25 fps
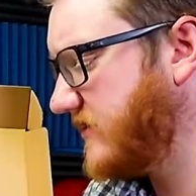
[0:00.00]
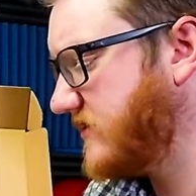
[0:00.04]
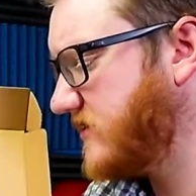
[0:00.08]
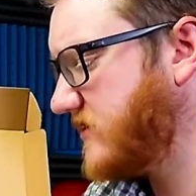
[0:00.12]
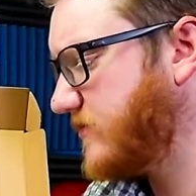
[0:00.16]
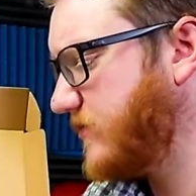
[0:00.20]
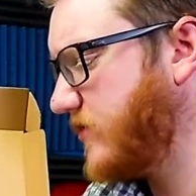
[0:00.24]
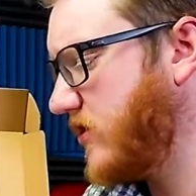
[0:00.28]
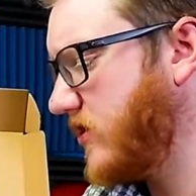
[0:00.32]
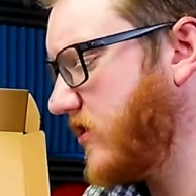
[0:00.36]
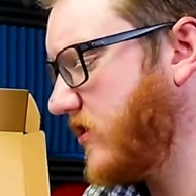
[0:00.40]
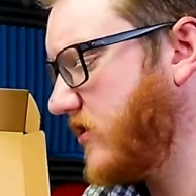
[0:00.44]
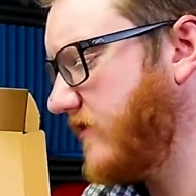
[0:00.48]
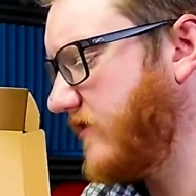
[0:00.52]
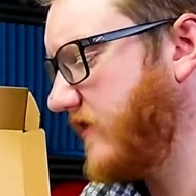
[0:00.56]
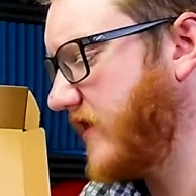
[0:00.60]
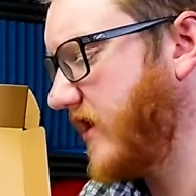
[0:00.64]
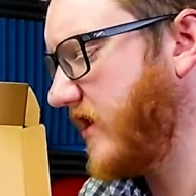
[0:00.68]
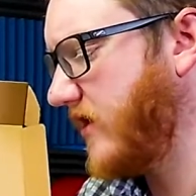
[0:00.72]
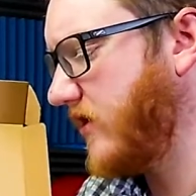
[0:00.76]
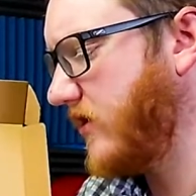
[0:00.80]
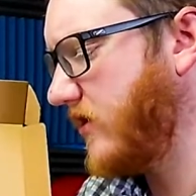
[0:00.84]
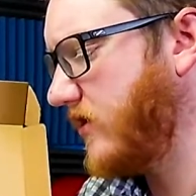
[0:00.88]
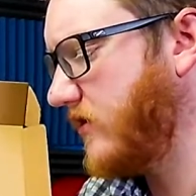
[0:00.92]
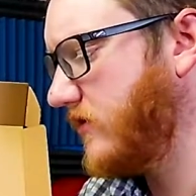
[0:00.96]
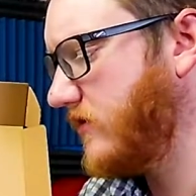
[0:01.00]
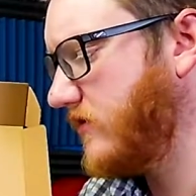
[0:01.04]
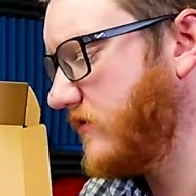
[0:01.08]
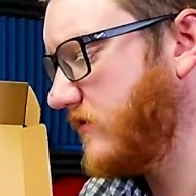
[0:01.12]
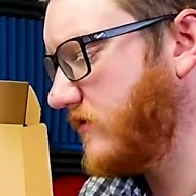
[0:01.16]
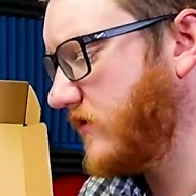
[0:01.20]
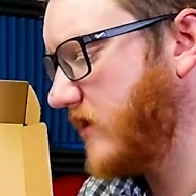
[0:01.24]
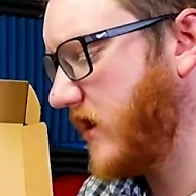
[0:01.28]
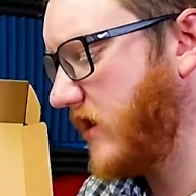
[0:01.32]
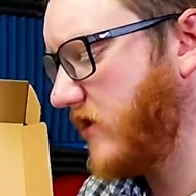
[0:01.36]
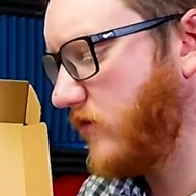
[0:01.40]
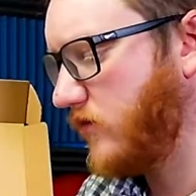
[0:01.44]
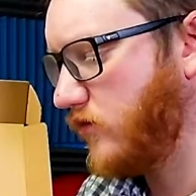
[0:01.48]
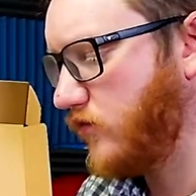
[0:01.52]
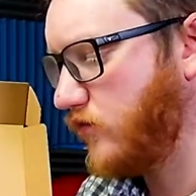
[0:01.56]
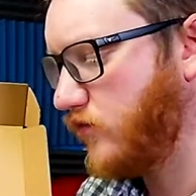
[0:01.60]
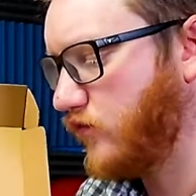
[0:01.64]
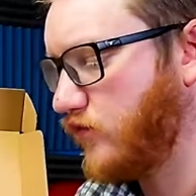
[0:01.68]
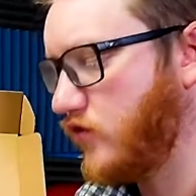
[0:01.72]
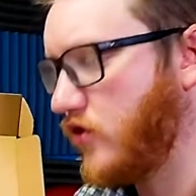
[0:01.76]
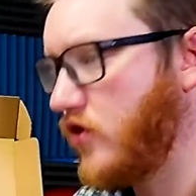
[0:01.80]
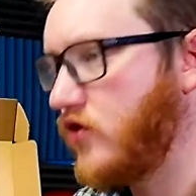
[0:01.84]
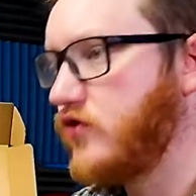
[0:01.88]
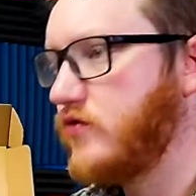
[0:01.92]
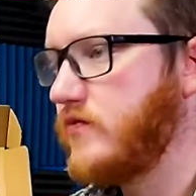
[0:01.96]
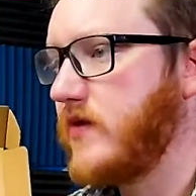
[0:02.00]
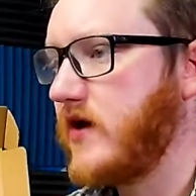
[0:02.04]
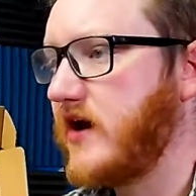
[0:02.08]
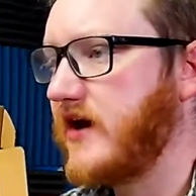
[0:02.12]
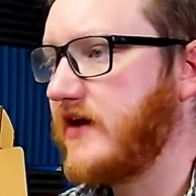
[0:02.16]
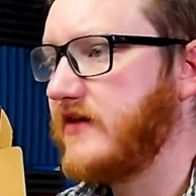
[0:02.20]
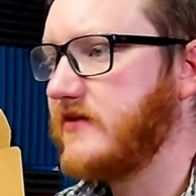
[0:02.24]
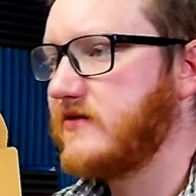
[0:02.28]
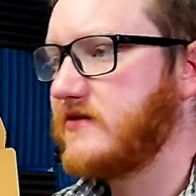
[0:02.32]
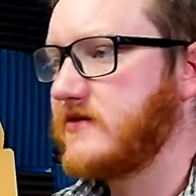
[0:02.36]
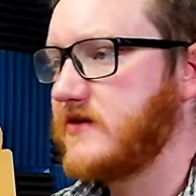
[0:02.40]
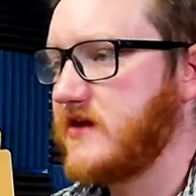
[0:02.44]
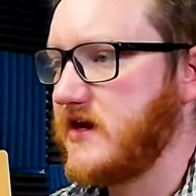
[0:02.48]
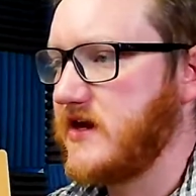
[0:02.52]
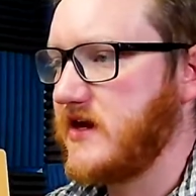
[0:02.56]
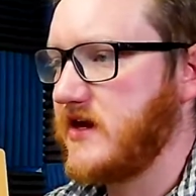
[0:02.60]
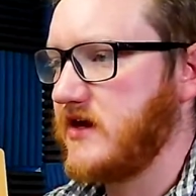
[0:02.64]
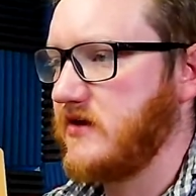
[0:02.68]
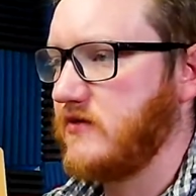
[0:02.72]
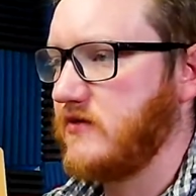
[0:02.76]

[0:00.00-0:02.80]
is part of a robot thing.